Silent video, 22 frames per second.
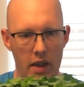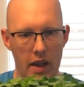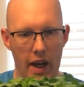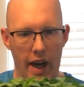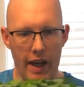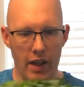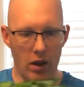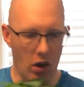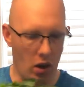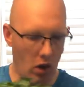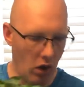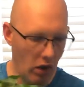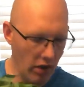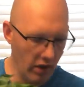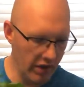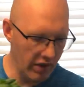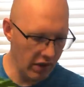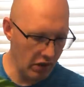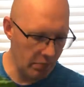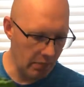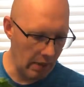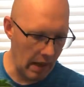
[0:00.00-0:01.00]
And all of
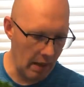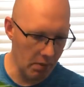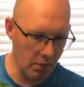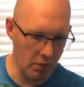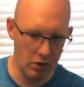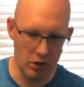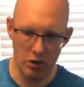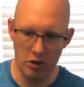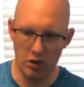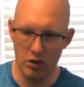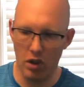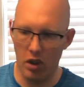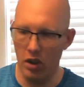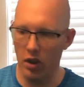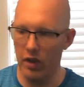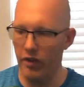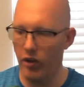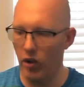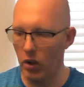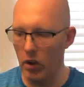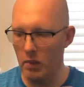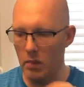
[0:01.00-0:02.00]
these peppers are starting to
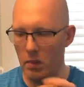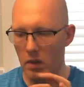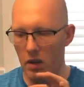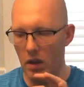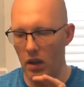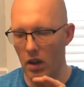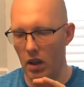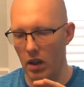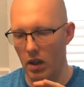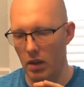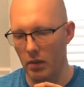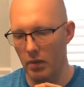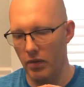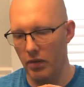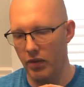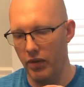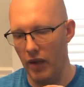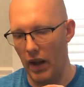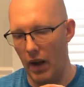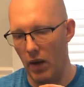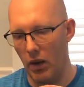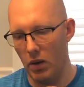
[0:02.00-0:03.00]
form
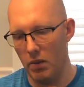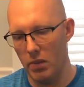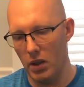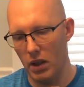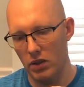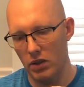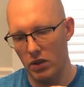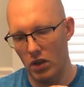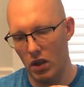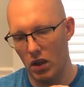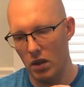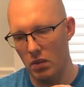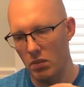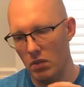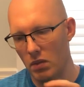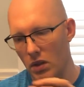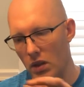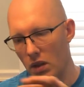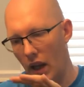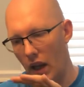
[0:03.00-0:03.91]
flower buds on them.